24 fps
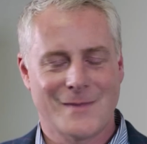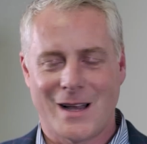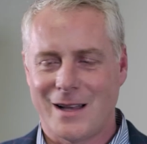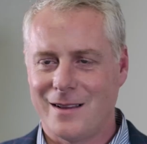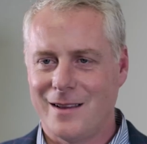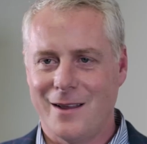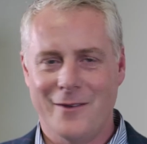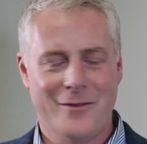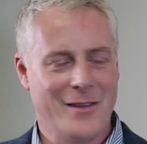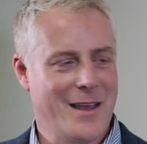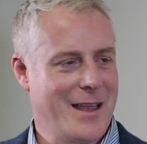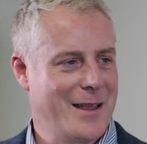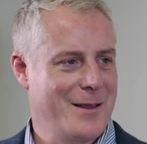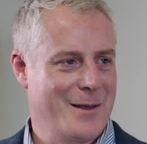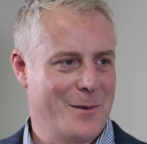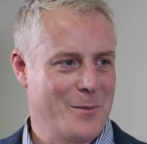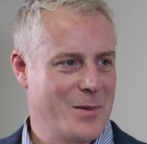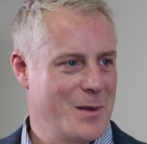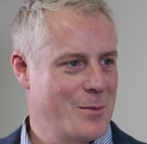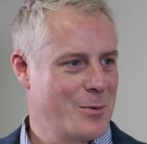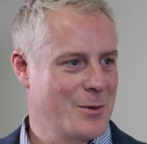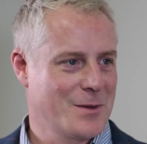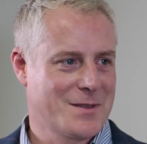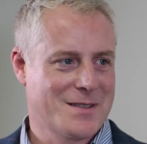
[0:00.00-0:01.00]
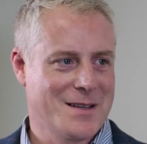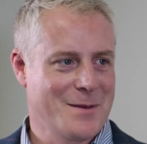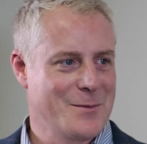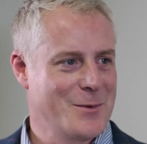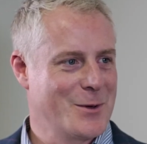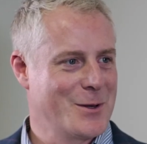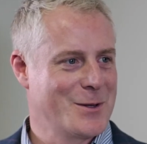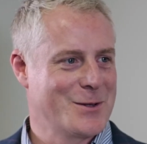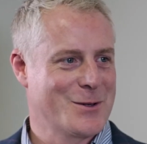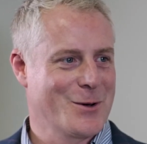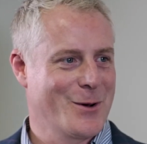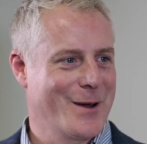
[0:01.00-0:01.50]
I love that, and people seem
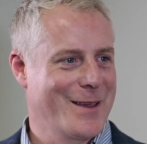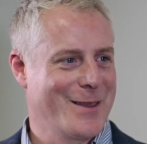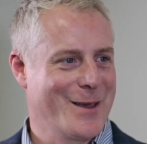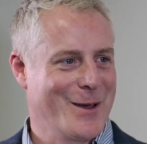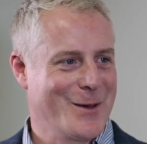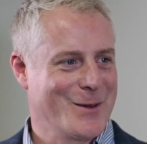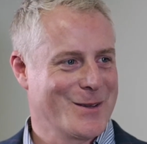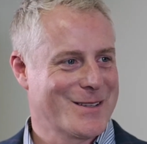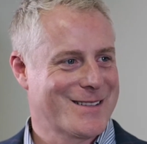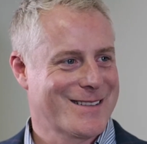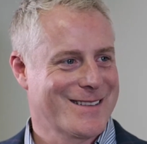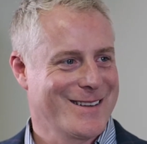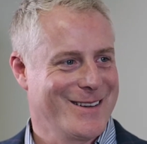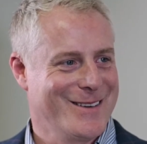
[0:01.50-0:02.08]
to enjoy those.